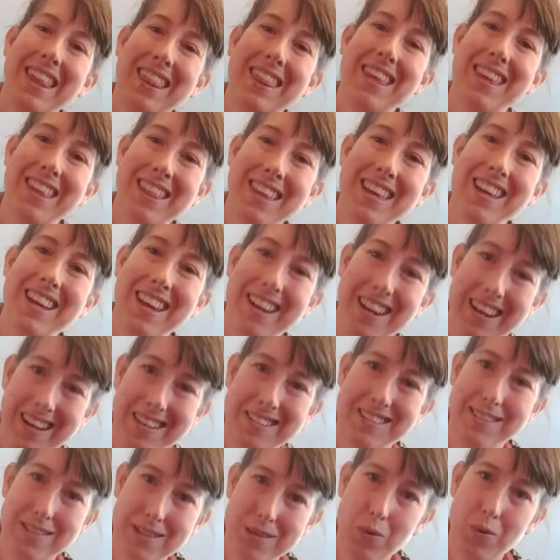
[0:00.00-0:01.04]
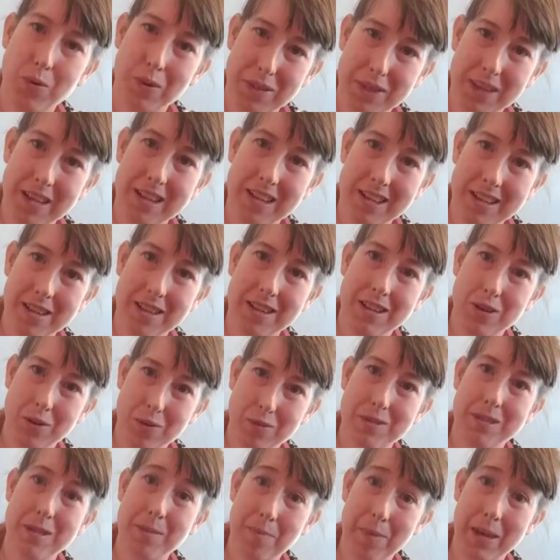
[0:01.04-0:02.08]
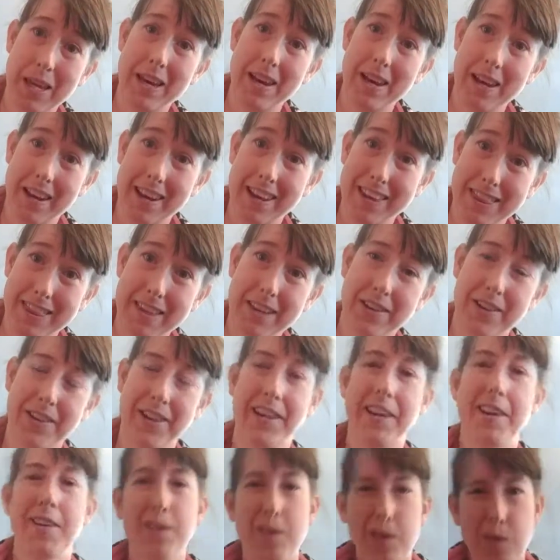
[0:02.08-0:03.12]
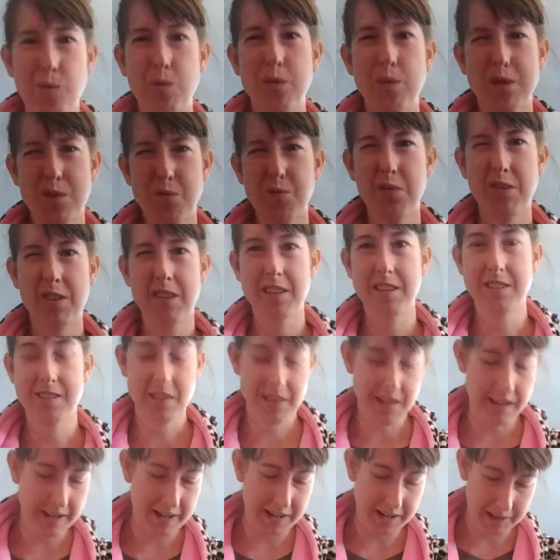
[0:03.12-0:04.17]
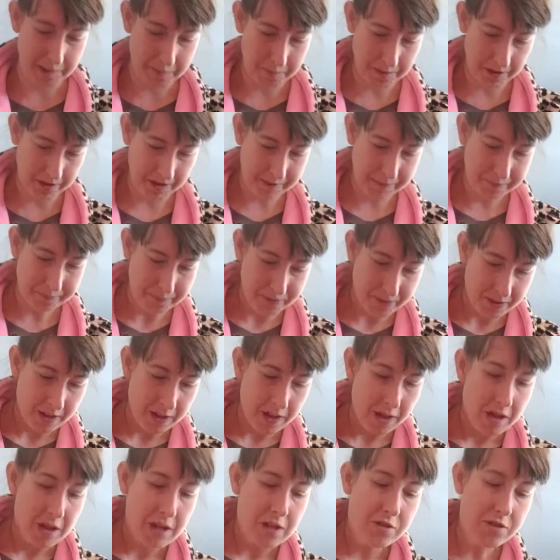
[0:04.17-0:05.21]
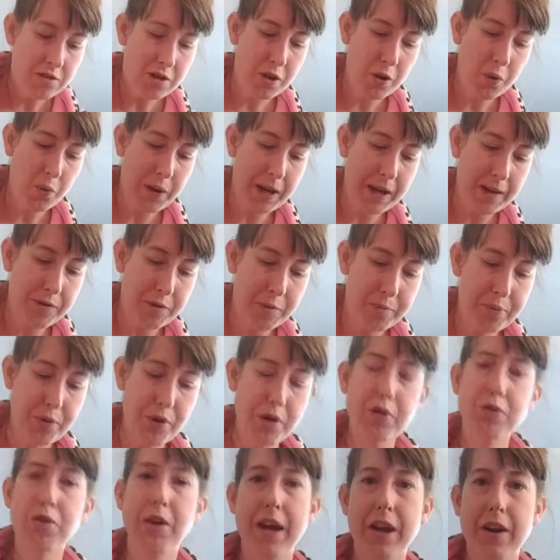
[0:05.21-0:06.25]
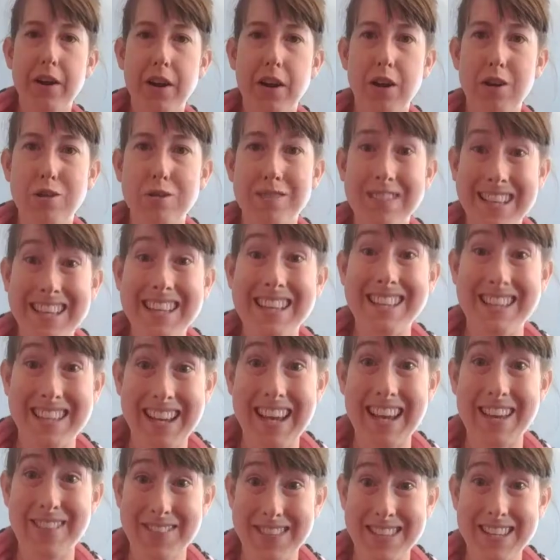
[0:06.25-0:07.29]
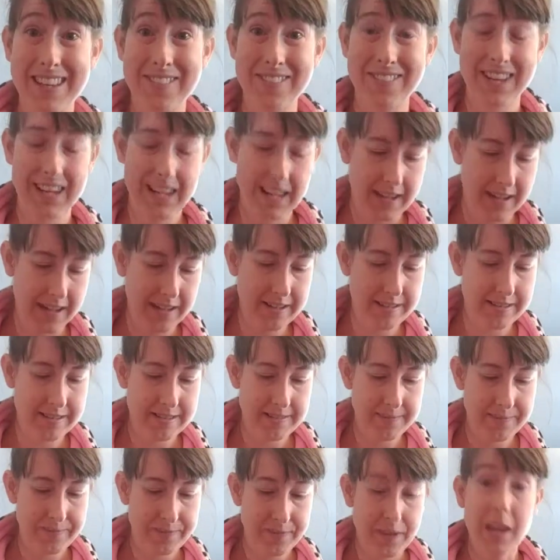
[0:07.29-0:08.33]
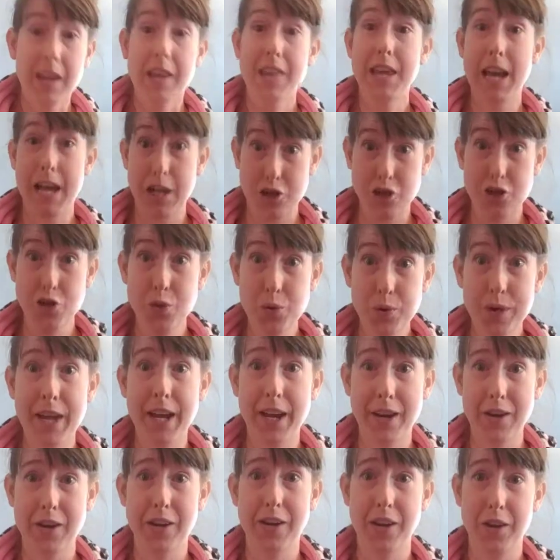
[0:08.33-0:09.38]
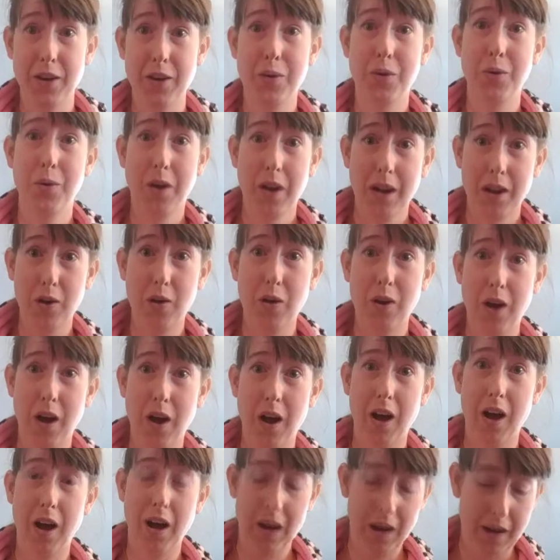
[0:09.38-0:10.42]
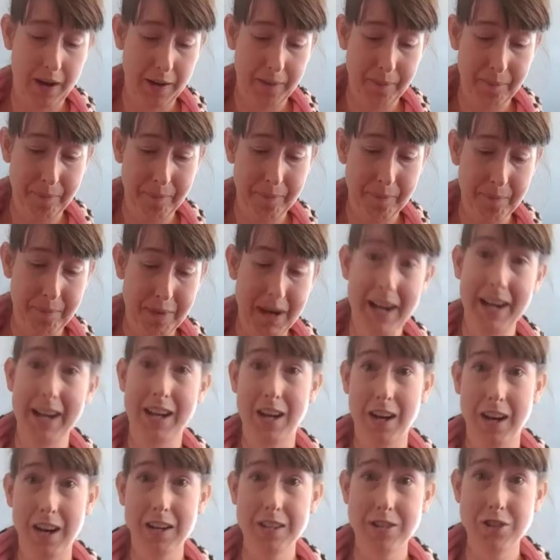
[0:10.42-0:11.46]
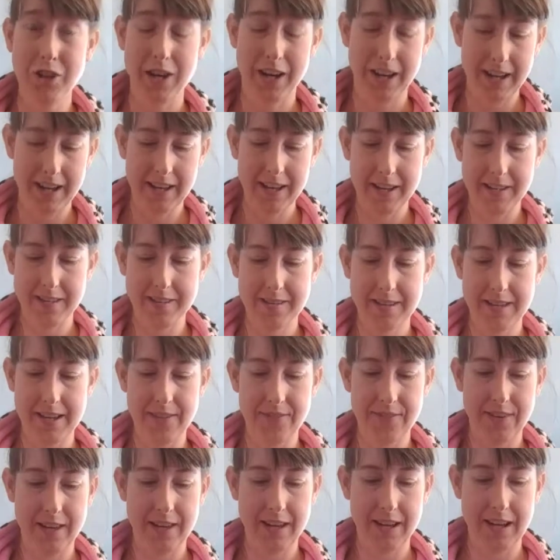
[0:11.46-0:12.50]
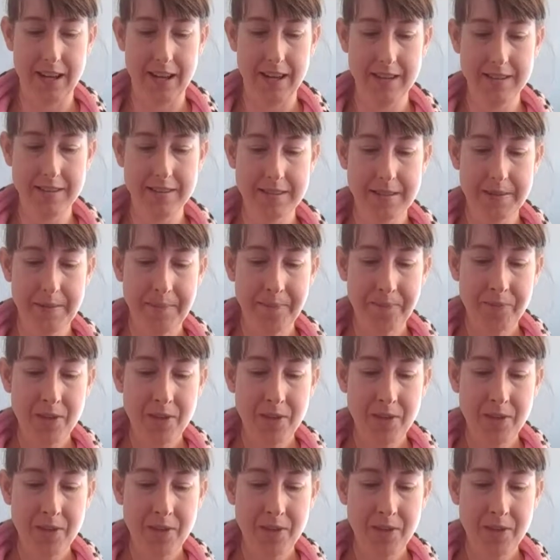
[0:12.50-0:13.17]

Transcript: They think it has to do with the endosymbiotic theory, which we'll get to that in a minute. So we have the prokaryotes that have 70S. That eukaryote mitochondria has 70S.